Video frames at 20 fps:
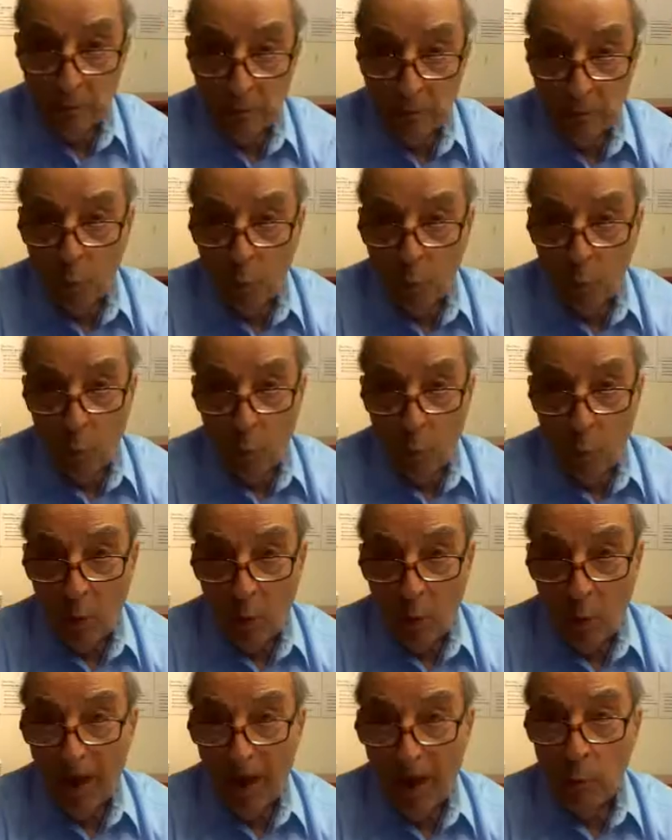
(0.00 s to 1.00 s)
business
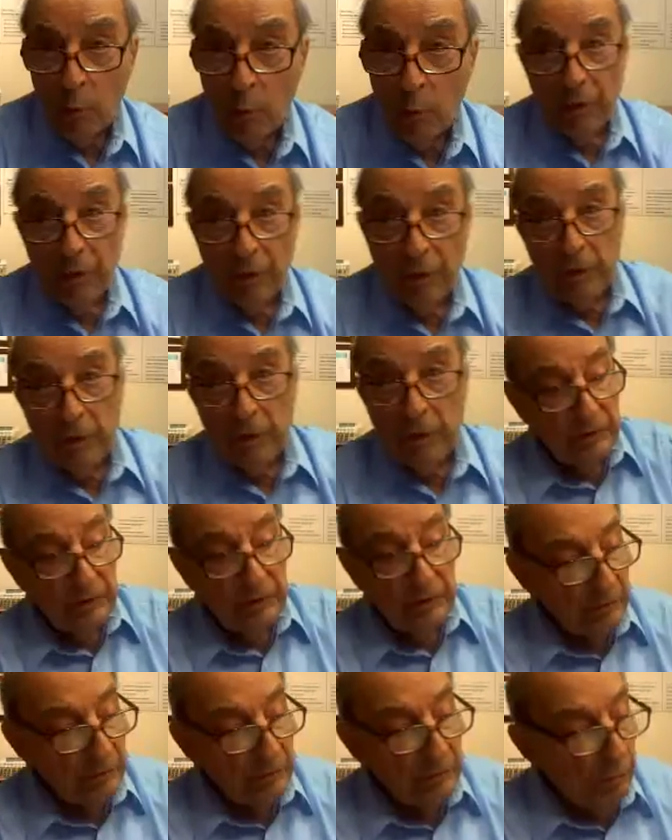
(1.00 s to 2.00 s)
principles to
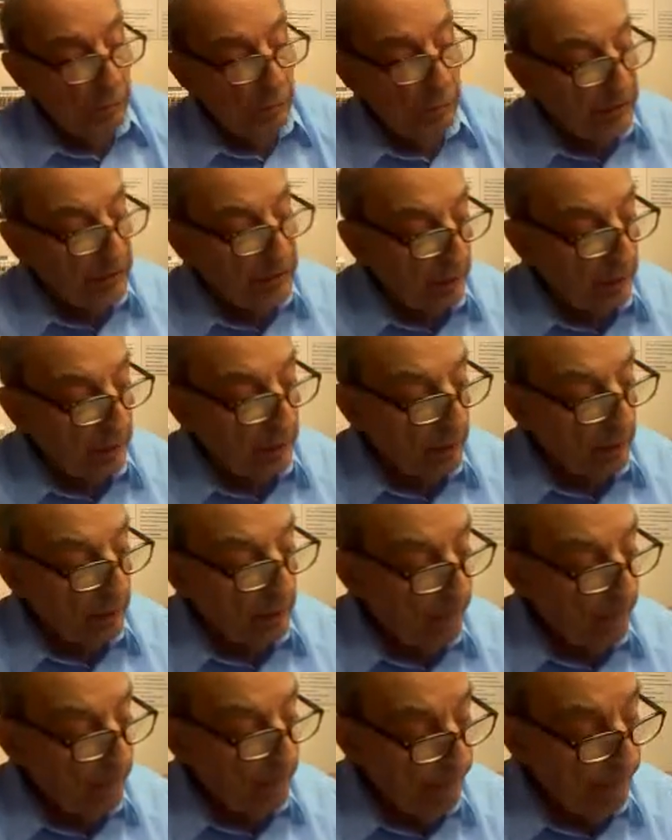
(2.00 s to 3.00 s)
their health
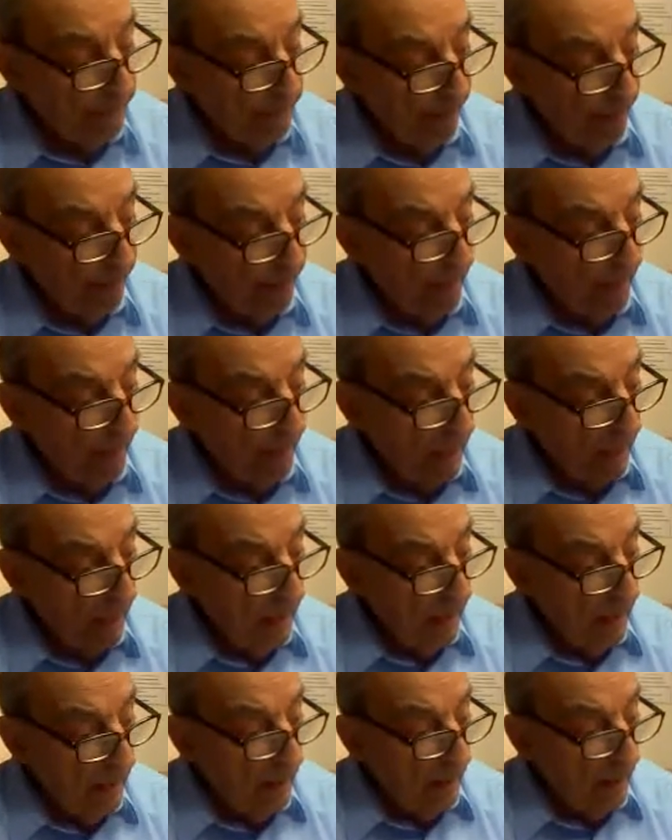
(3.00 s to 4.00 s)
plan performance, and
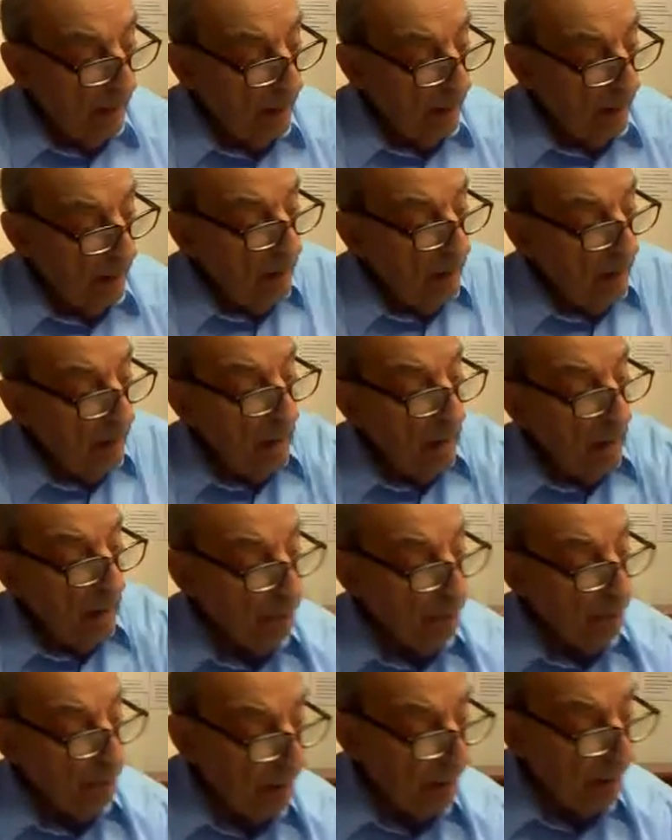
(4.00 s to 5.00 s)

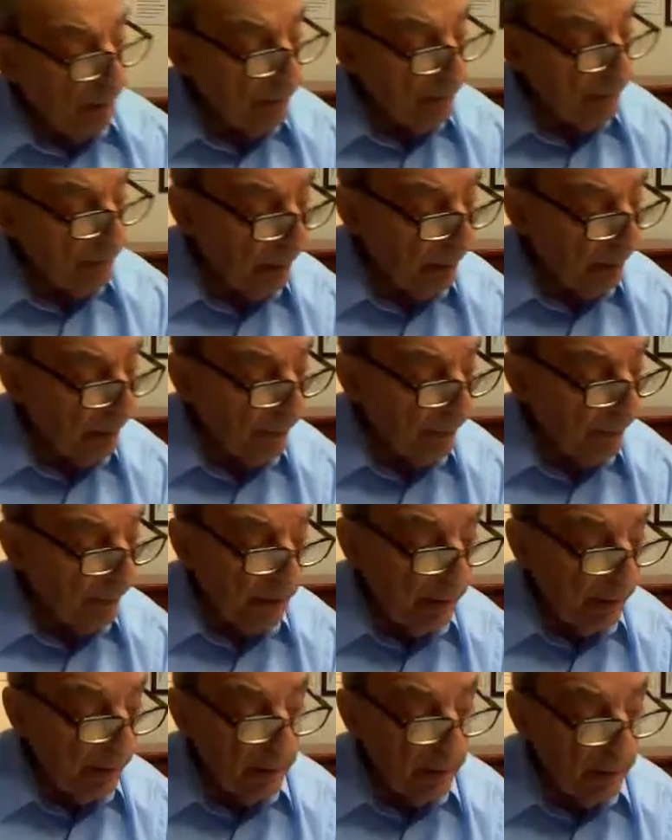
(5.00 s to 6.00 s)
these are
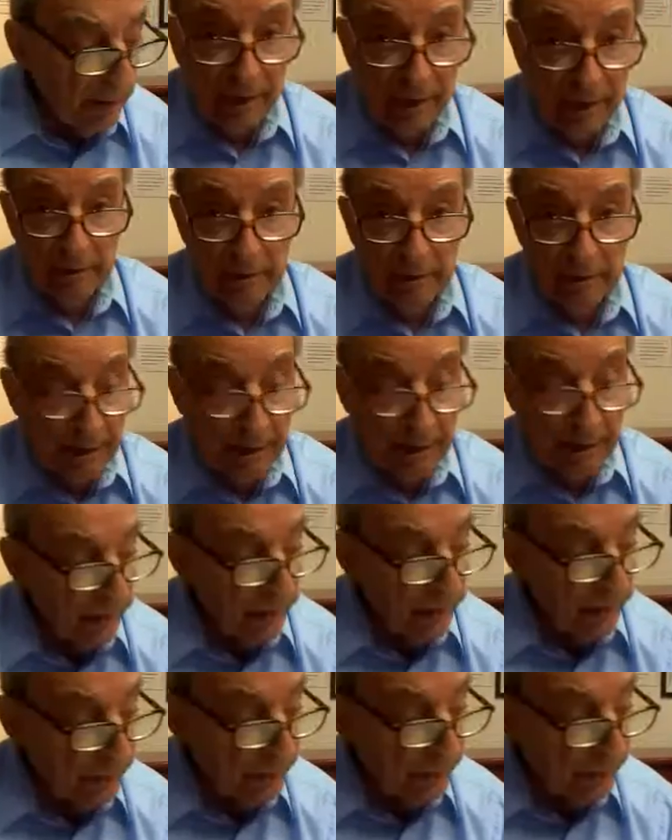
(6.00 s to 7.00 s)
available on the
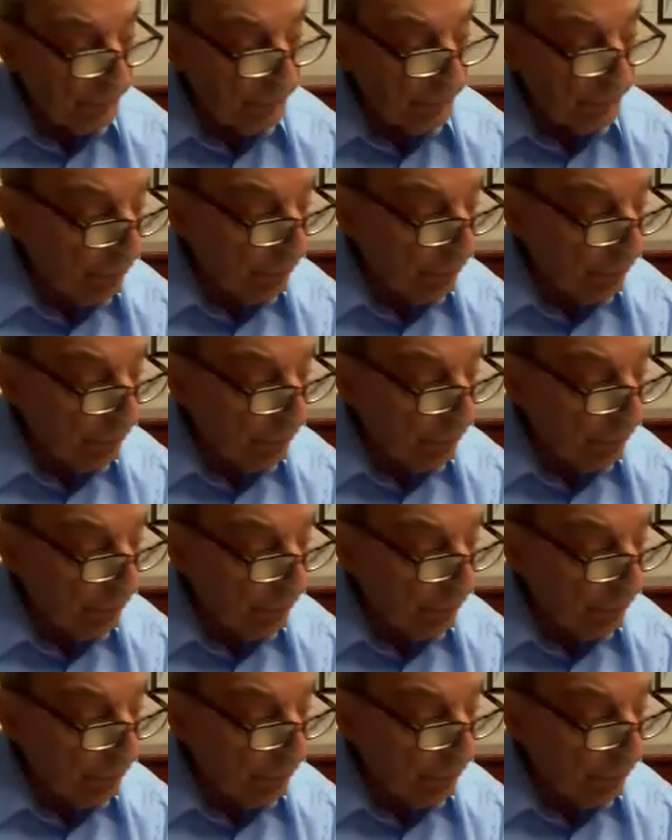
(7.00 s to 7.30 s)
Institute